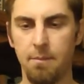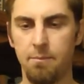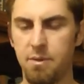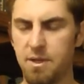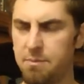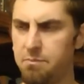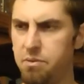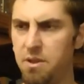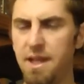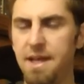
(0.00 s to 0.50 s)

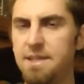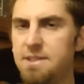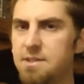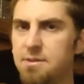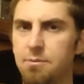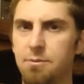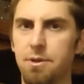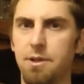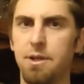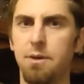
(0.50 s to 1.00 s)
But it
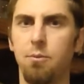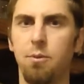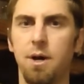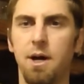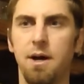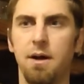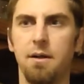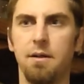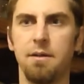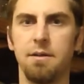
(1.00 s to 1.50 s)
blends really
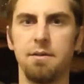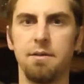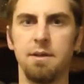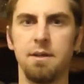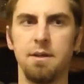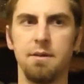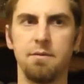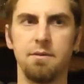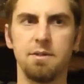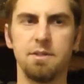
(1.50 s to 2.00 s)
well.
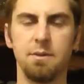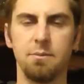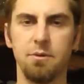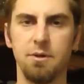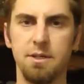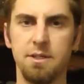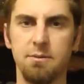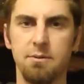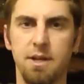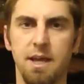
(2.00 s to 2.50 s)
For some
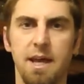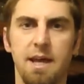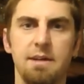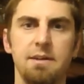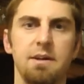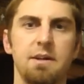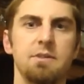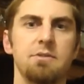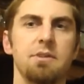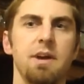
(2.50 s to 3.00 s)
reason, when I had
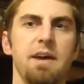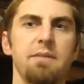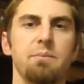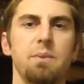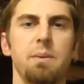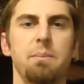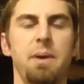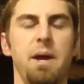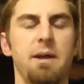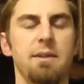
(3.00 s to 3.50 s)
it on draft
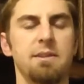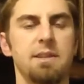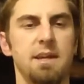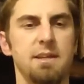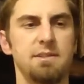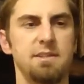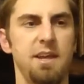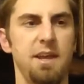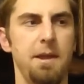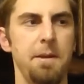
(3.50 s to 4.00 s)
my palate
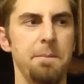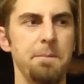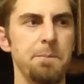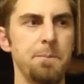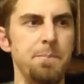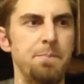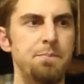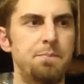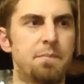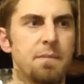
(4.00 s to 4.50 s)
that day,
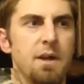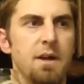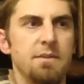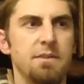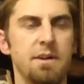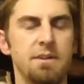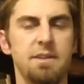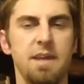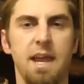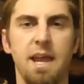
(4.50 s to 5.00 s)
I
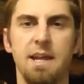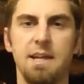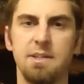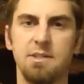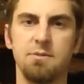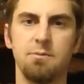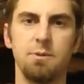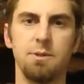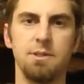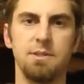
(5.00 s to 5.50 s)
thought the
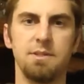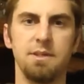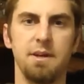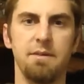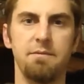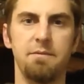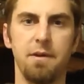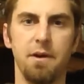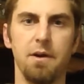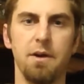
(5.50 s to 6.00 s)
anise was
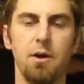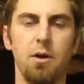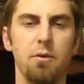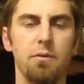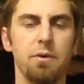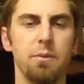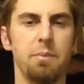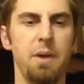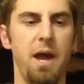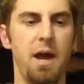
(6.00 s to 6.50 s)
uh, very
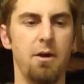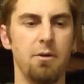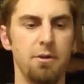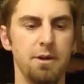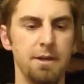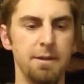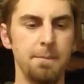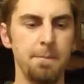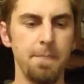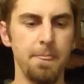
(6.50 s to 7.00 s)

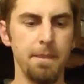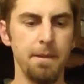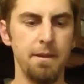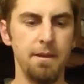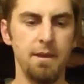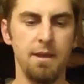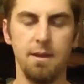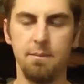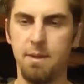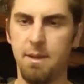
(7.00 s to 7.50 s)
overpowering.
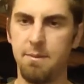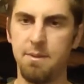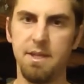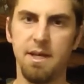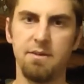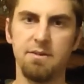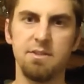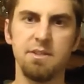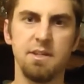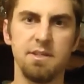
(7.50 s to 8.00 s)
And maybe
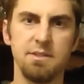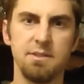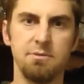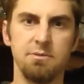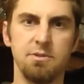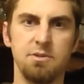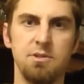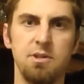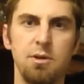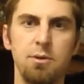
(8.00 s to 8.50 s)
that was because it
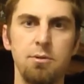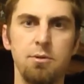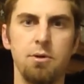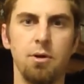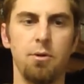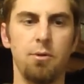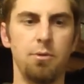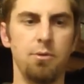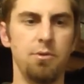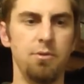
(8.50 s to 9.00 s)
was too
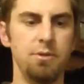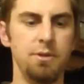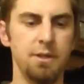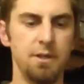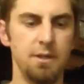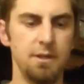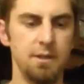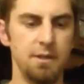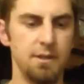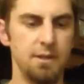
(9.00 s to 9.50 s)

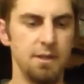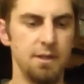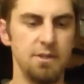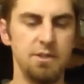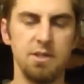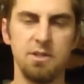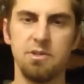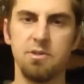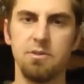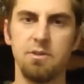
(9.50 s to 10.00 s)
cold
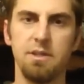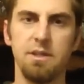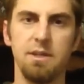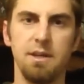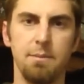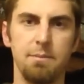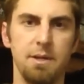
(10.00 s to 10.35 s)
initially.